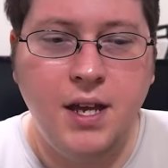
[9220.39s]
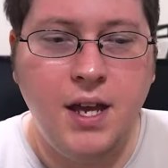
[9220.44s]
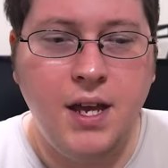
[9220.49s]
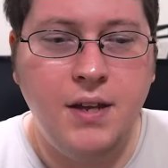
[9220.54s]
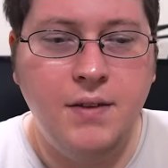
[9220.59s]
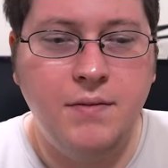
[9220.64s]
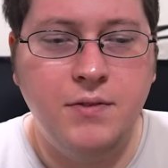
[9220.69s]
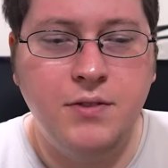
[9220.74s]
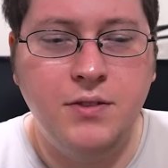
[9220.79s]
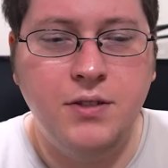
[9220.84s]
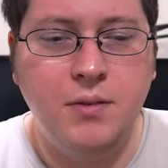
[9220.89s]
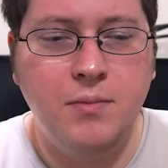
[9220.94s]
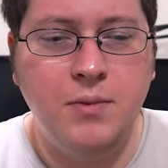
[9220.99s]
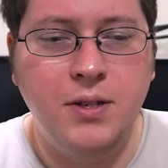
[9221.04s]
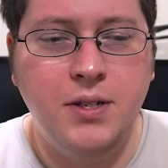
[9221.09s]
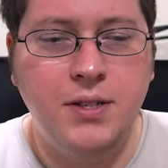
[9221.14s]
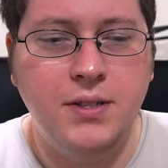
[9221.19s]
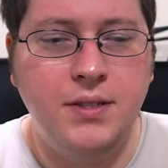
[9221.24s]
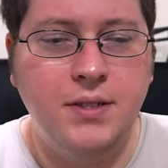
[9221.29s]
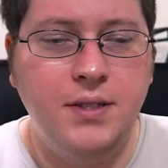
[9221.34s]
and for some
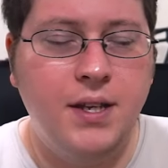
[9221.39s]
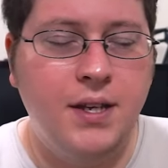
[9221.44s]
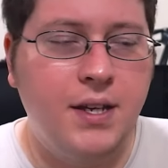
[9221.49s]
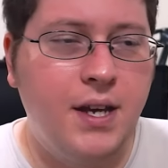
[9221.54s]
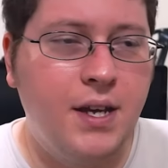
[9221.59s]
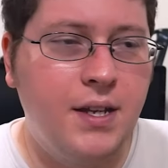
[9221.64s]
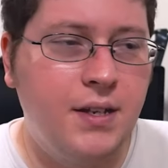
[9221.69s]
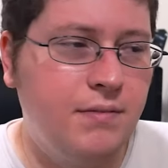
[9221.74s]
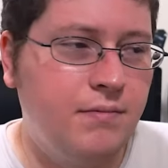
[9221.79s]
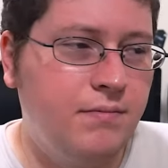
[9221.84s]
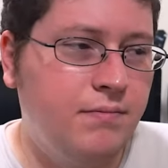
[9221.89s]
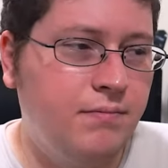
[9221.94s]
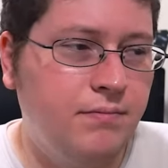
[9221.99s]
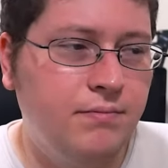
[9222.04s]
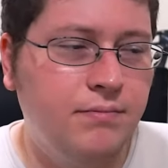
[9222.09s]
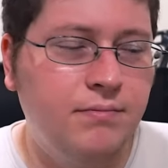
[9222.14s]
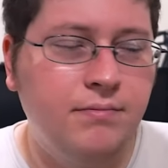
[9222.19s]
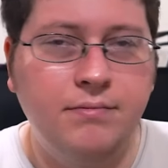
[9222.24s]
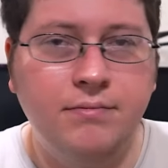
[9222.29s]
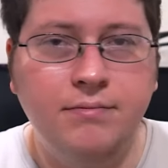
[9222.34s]
reason that kind of
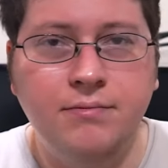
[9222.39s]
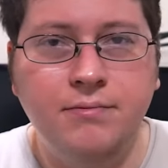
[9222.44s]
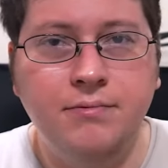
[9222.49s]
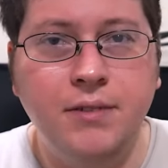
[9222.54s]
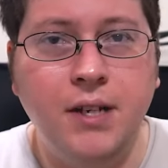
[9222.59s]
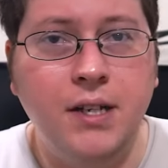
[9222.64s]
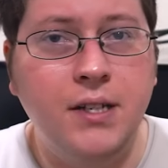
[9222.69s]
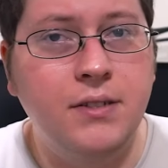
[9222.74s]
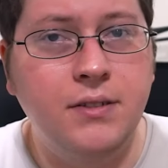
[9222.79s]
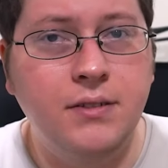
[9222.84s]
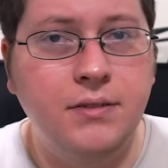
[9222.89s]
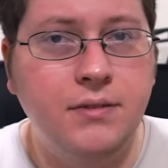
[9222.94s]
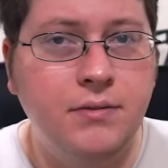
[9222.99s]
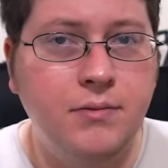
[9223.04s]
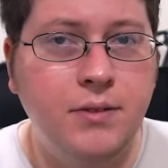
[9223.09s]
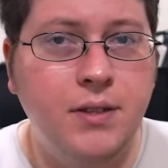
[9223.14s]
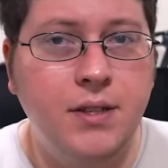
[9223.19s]
fucks